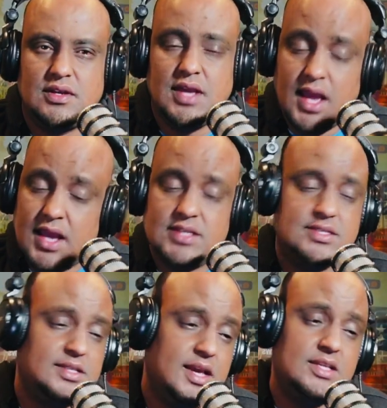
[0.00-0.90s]

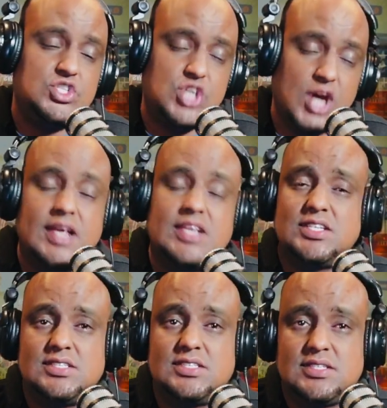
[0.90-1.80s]
Yes, there is
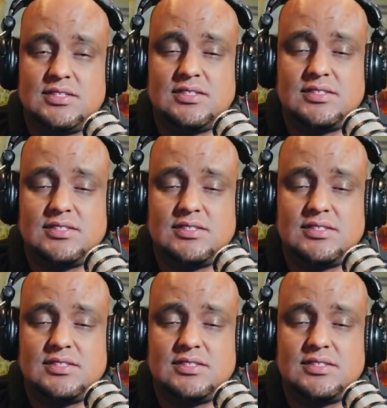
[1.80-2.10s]
challenges.